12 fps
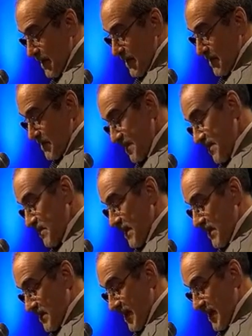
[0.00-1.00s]
a legal
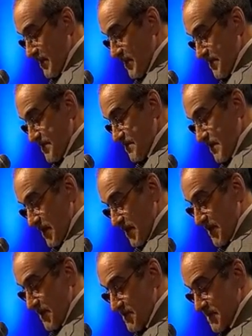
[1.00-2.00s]
analyst,
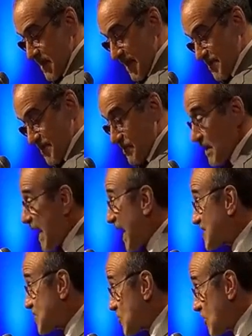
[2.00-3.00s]
essayist, lecturer,
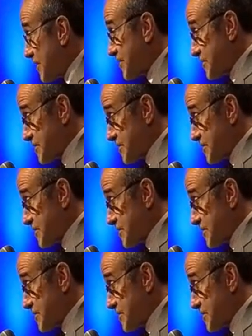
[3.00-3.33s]
actor, author,